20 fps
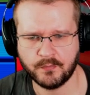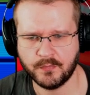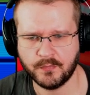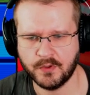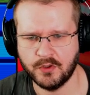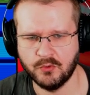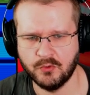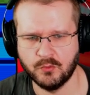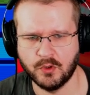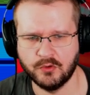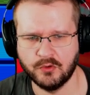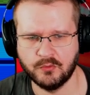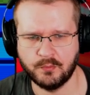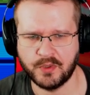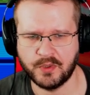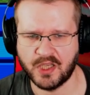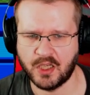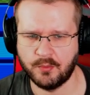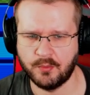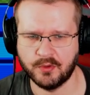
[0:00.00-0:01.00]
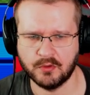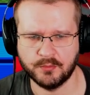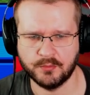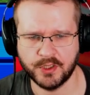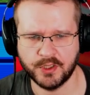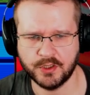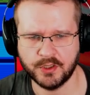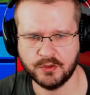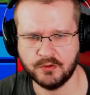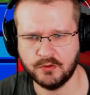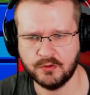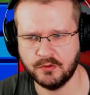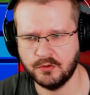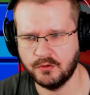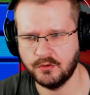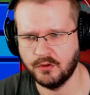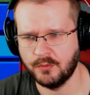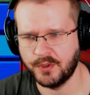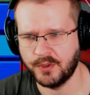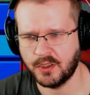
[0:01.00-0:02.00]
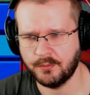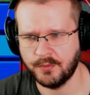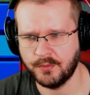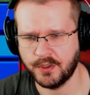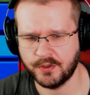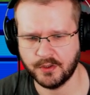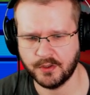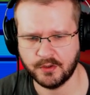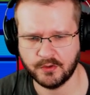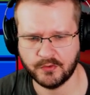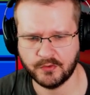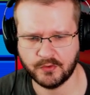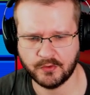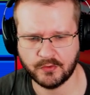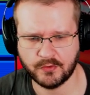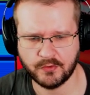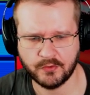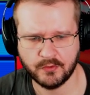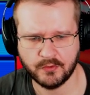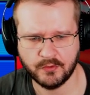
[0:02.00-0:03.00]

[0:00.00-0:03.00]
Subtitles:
You won't be able to make it. Nobody can make that distance.